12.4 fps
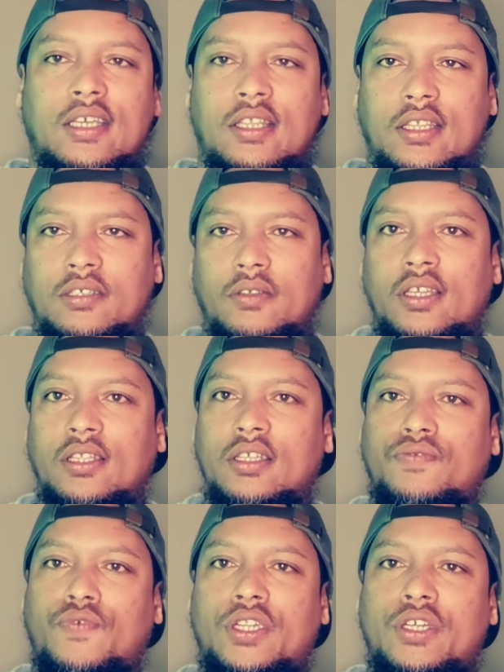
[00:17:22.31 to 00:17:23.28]
in
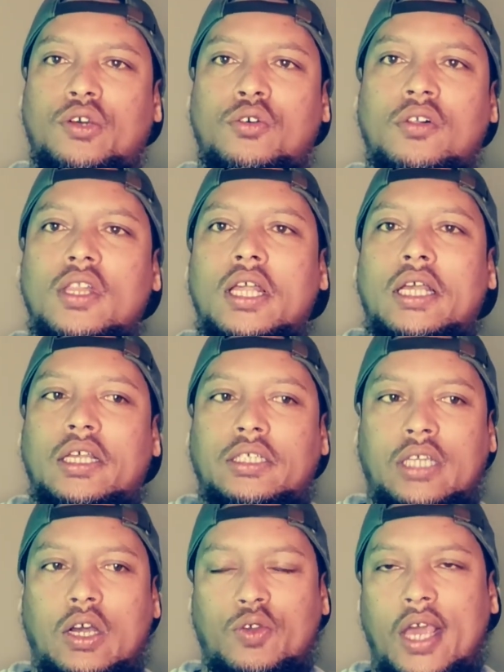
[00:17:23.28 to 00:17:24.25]
this video.
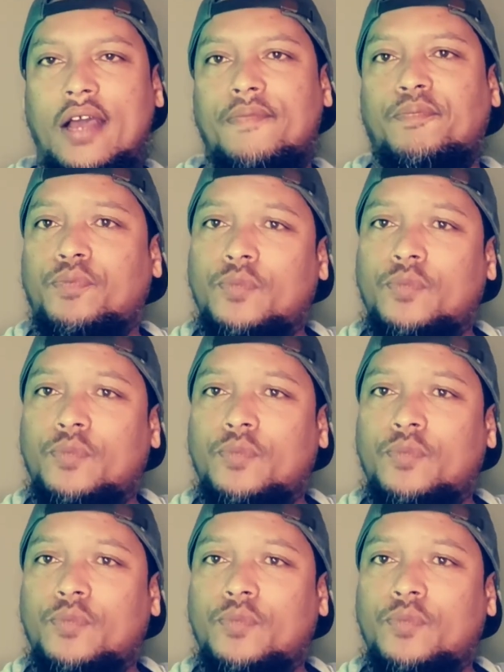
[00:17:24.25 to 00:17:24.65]
So yeah,